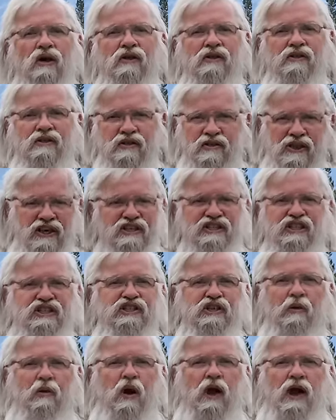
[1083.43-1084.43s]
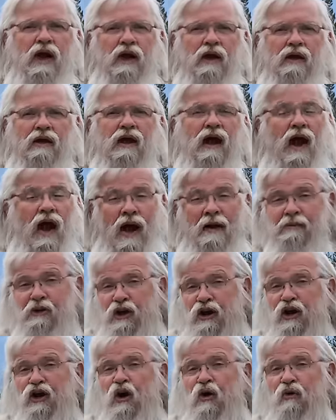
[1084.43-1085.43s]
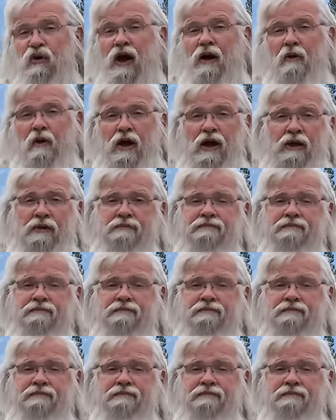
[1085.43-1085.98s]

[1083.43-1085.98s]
this is the way, I'm going to go that way.